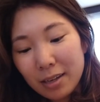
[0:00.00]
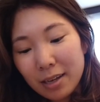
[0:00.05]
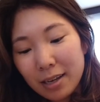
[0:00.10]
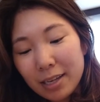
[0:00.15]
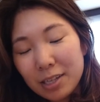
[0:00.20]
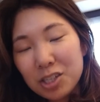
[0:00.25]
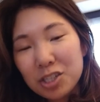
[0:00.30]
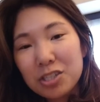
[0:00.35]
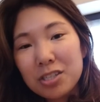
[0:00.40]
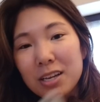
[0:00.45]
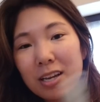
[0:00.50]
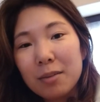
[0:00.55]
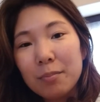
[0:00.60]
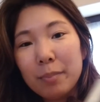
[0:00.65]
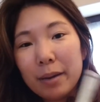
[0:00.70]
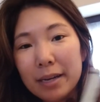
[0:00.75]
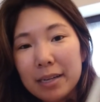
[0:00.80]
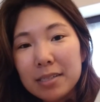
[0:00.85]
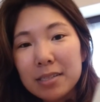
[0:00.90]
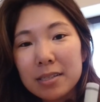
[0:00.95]
It's just like a
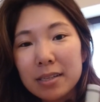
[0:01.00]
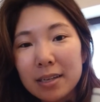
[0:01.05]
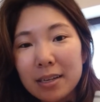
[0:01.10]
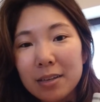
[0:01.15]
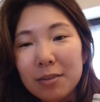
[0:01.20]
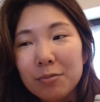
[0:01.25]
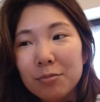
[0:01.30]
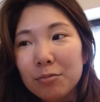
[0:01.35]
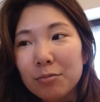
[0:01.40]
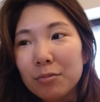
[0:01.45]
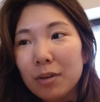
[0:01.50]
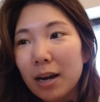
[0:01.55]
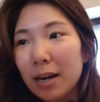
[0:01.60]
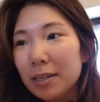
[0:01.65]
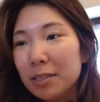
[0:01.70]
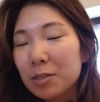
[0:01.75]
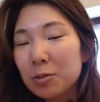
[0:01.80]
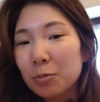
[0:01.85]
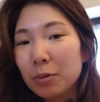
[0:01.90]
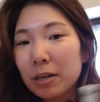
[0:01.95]
base, and I
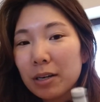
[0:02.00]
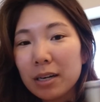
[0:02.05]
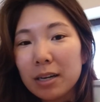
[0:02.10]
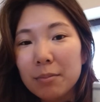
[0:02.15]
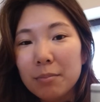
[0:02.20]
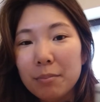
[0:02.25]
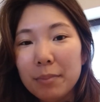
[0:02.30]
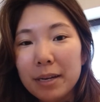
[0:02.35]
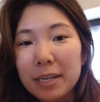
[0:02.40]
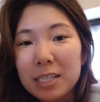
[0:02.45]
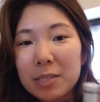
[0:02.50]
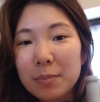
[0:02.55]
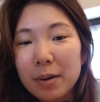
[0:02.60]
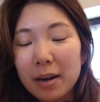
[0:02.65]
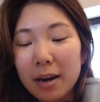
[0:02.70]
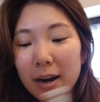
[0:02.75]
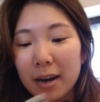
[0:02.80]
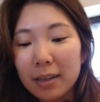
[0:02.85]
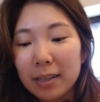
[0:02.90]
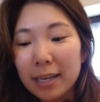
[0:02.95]
swear it makes my
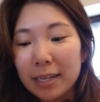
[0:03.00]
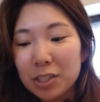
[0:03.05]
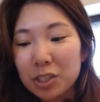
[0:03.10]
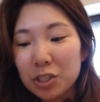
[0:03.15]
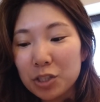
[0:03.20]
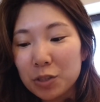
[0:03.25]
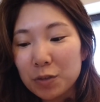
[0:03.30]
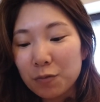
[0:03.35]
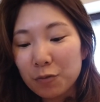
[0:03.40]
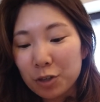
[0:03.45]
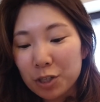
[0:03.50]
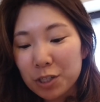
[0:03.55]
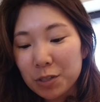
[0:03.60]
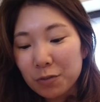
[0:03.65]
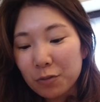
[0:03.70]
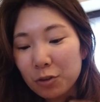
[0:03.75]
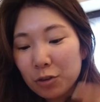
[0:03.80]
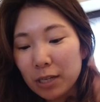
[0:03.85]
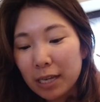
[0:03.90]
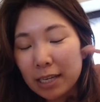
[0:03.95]
eyelashes, first of
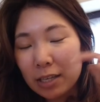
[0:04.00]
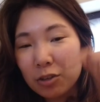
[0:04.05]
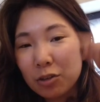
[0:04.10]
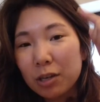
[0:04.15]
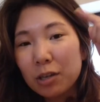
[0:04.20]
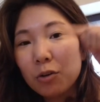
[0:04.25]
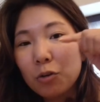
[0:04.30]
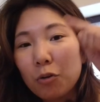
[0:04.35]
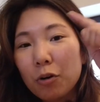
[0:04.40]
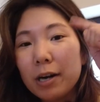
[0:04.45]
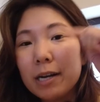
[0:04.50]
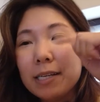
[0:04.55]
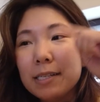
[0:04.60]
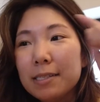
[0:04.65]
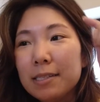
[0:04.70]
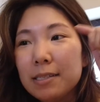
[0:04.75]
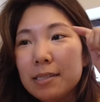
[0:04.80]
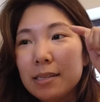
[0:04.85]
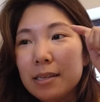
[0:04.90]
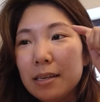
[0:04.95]
all, like you can already
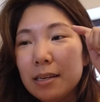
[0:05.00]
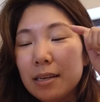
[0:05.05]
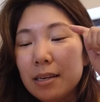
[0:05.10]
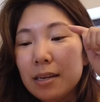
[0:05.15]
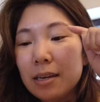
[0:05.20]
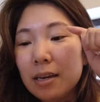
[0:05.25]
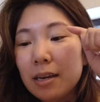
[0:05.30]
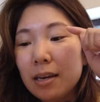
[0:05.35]
see